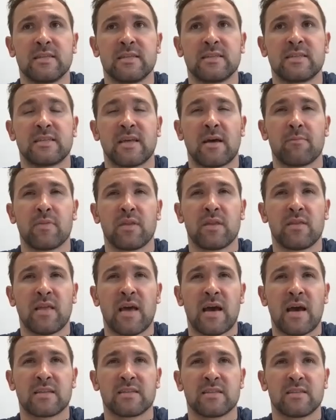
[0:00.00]
something
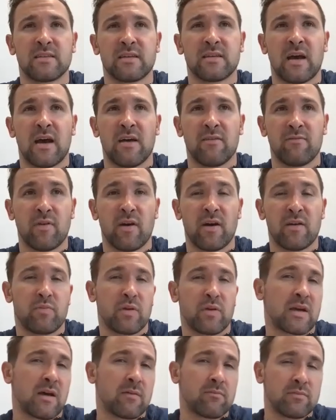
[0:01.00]
that I've
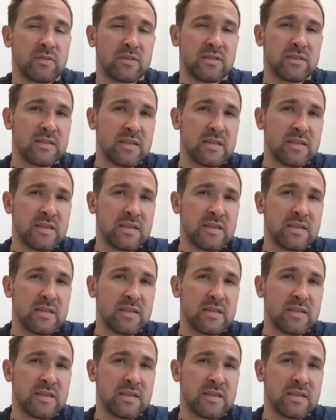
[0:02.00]
become